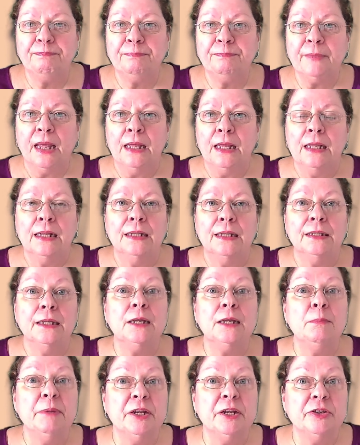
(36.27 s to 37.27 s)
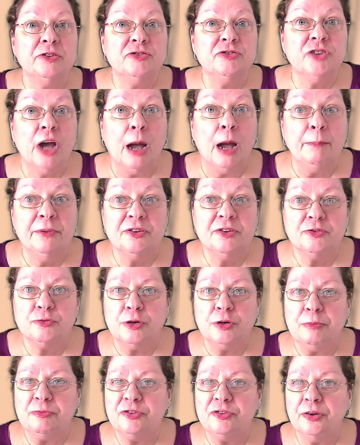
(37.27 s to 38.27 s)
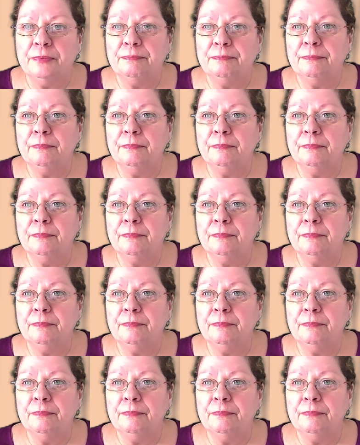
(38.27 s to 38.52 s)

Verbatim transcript: A little bit of the job description.